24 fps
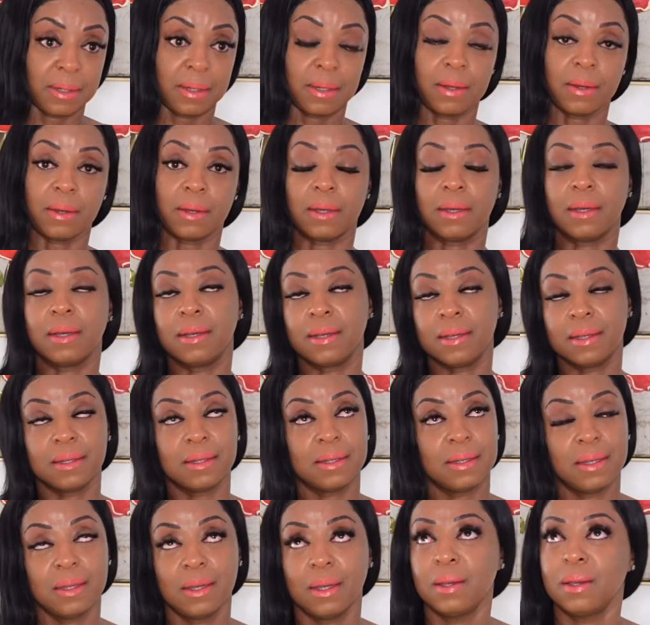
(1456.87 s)
Oh,
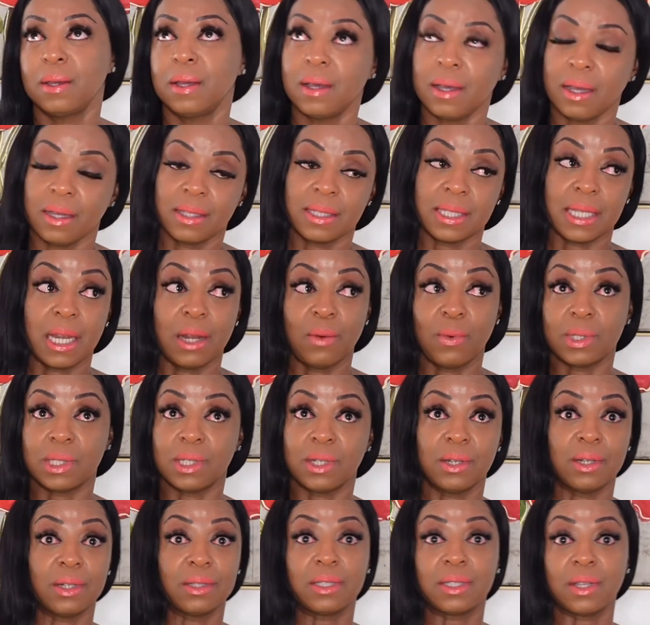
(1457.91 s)
I said I
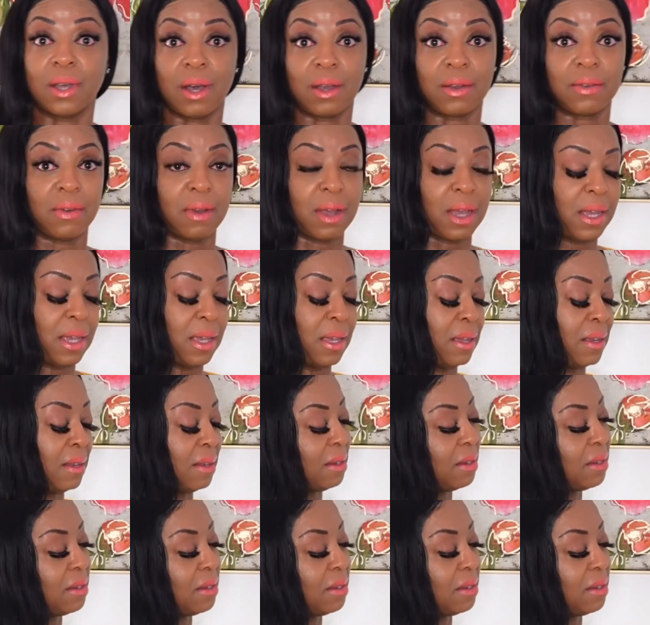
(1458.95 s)
wasn't going to start crying.